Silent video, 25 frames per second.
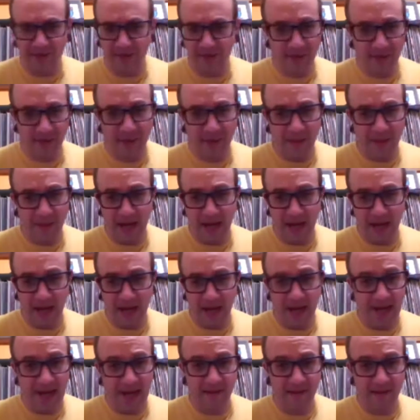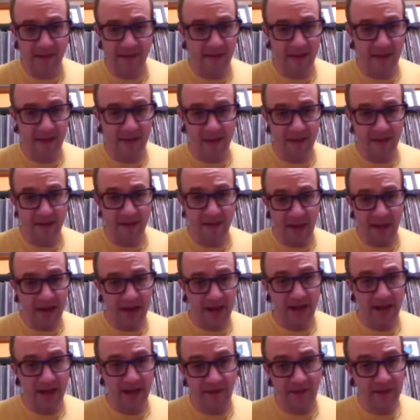on my hands that I've had on my
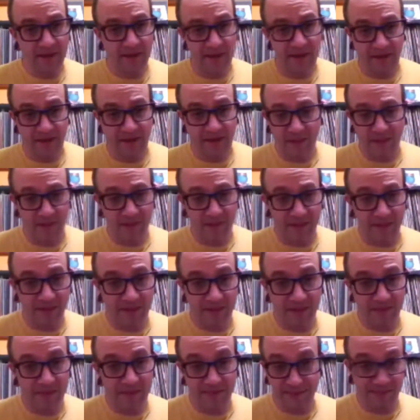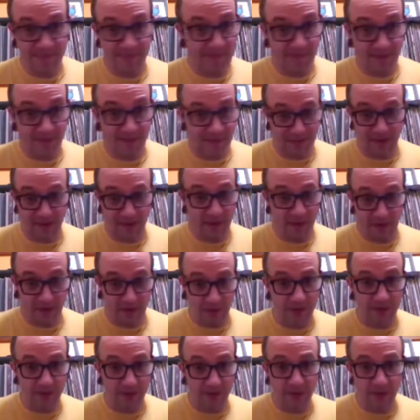hands since I was
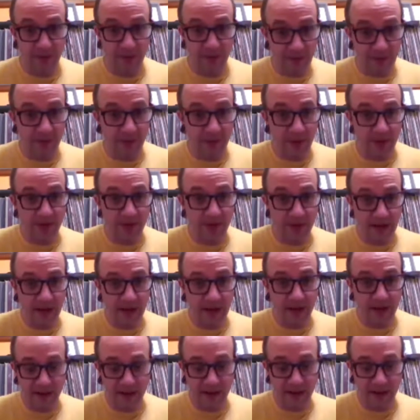a little guy,